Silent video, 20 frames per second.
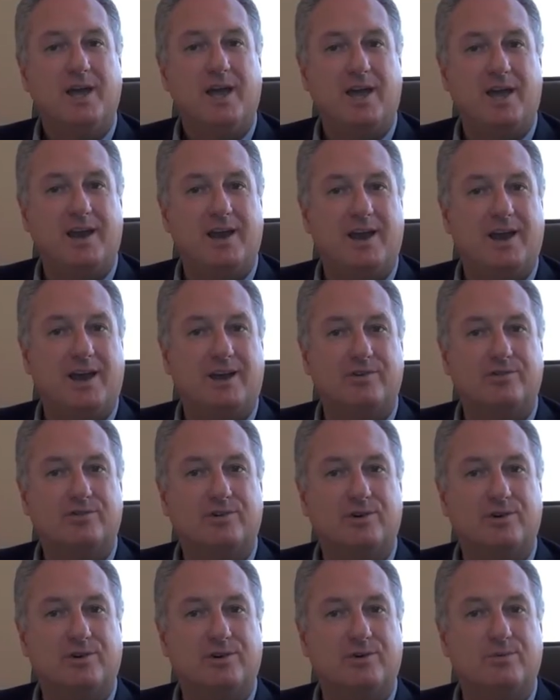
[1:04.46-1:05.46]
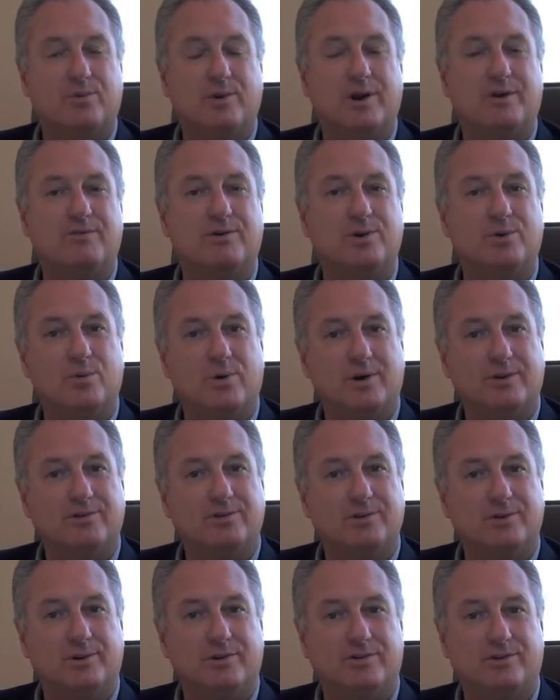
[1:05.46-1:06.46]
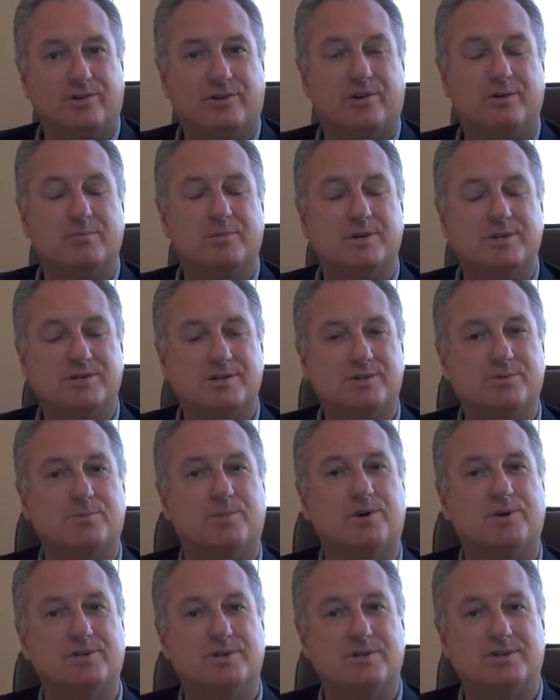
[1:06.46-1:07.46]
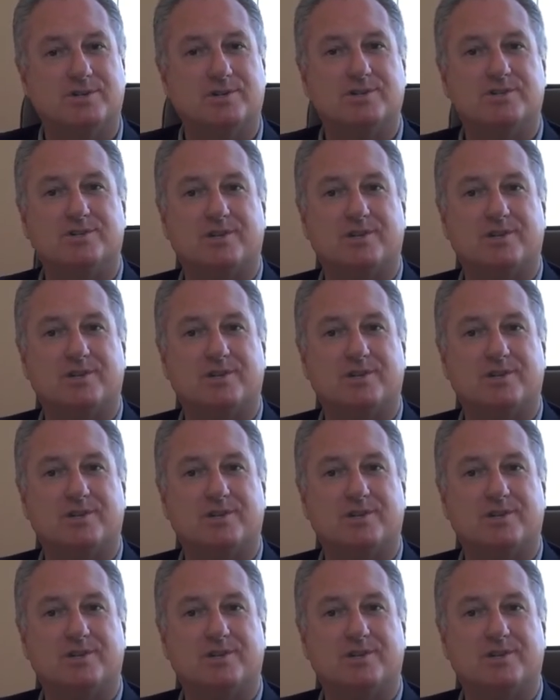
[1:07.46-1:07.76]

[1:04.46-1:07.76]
and ask her whatever you want to concerning business purchases,